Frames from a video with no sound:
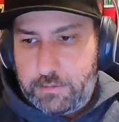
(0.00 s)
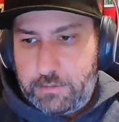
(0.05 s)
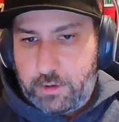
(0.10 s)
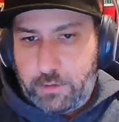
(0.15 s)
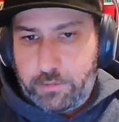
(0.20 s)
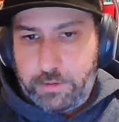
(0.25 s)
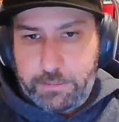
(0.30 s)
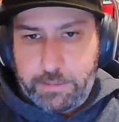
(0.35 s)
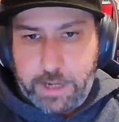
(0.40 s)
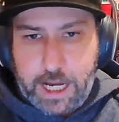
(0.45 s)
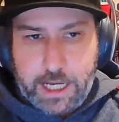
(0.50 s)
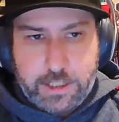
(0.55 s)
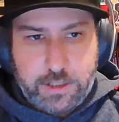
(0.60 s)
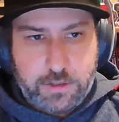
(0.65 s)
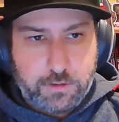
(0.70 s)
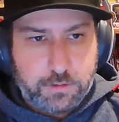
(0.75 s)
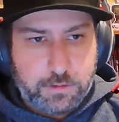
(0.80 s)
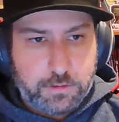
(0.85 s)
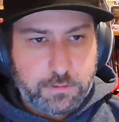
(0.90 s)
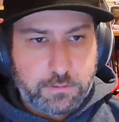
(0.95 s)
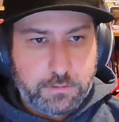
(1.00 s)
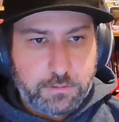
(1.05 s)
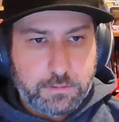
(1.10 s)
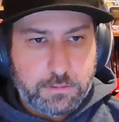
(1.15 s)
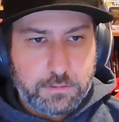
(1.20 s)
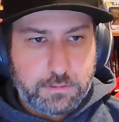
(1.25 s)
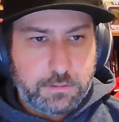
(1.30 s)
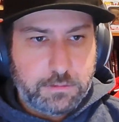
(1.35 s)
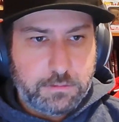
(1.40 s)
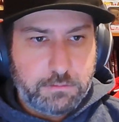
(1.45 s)
probably Marshall,
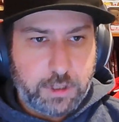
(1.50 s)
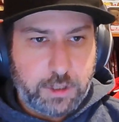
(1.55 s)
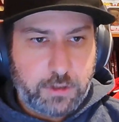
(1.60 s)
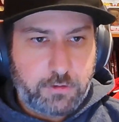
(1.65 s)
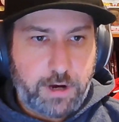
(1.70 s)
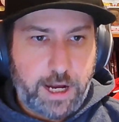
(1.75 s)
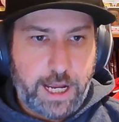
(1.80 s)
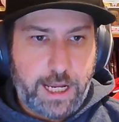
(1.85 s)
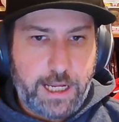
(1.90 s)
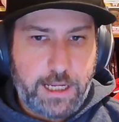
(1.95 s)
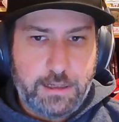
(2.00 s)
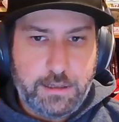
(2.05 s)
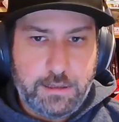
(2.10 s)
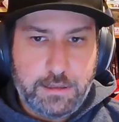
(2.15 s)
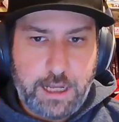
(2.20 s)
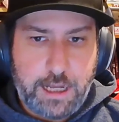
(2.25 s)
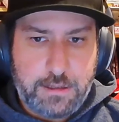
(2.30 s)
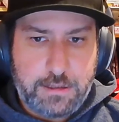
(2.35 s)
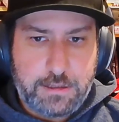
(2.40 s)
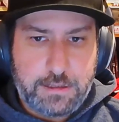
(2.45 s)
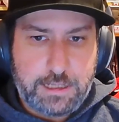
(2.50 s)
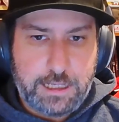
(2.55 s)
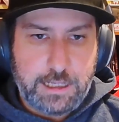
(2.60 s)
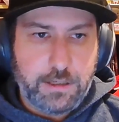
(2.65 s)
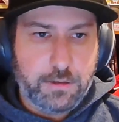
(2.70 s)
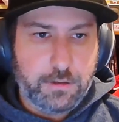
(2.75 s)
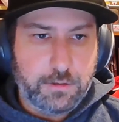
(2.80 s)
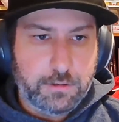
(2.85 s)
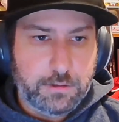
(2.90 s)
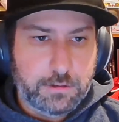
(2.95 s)
McRae and
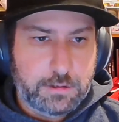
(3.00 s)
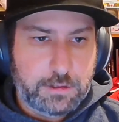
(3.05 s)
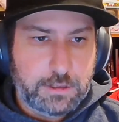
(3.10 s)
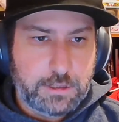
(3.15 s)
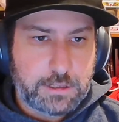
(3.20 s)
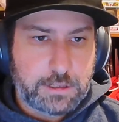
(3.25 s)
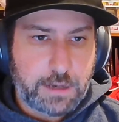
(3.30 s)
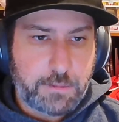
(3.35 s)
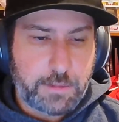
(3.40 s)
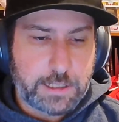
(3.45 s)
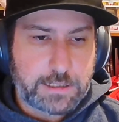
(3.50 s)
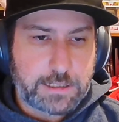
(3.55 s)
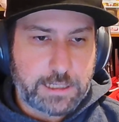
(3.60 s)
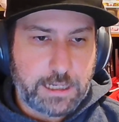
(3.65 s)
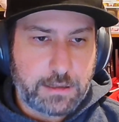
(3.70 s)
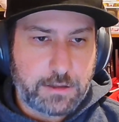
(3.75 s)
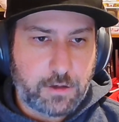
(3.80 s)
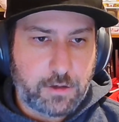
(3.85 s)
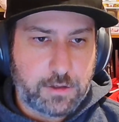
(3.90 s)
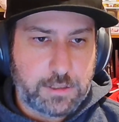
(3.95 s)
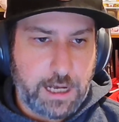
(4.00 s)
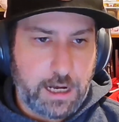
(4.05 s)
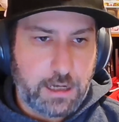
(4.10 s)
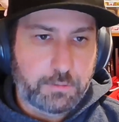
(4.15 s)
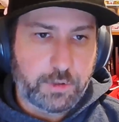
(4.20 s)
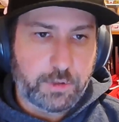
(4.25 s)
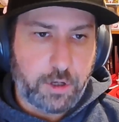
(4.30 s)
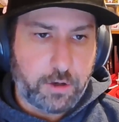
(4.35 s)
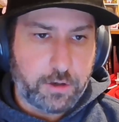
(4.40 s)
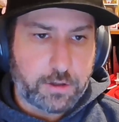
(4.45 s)
Steele, to some extent, those
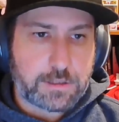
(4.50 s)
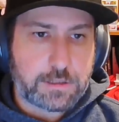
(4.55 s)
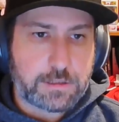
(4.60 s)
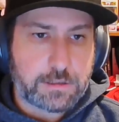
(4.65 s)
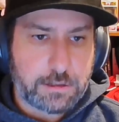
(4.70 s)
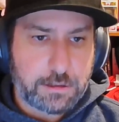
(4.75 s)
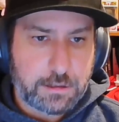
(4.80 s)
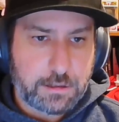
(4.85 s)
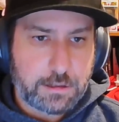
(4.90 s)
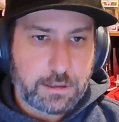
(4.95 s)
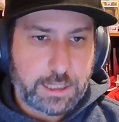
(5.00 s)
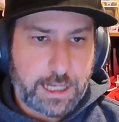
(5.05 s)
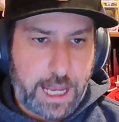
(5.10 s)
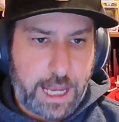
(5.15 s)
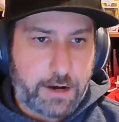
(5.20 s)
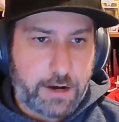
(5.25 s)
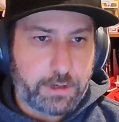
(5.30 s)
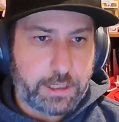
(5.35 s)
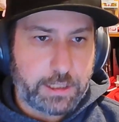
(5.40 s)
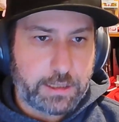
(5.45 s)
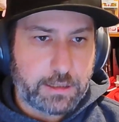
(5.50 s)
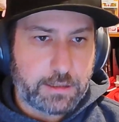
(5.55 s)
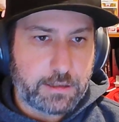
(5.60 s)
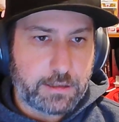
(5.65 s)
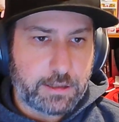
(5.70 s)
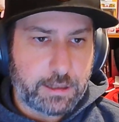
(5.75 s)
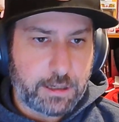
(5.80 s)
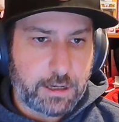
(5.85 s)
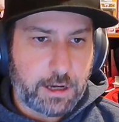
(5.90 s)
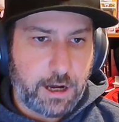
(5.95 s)
young blokes carried the
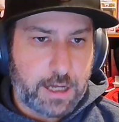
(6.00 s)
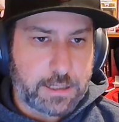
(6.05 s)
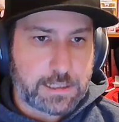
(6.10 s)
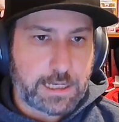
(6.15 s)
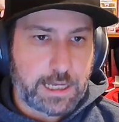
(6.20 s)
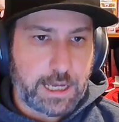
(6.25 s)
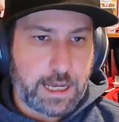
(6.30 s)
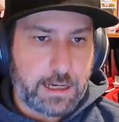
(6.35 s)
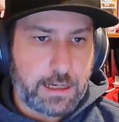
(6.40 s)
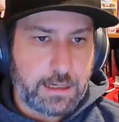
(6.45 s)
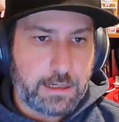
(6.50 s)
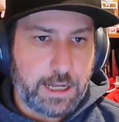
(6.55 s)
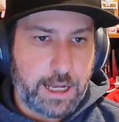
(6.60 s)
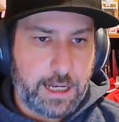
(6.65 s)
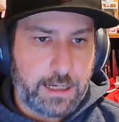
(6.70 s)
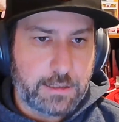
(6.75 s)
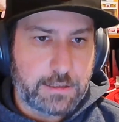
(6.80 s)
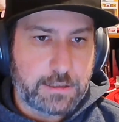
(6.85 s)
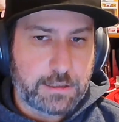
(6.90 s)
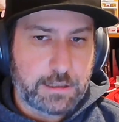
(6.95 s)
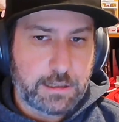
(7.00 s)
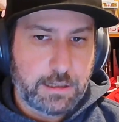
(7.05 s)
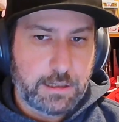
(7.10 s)
guys again. And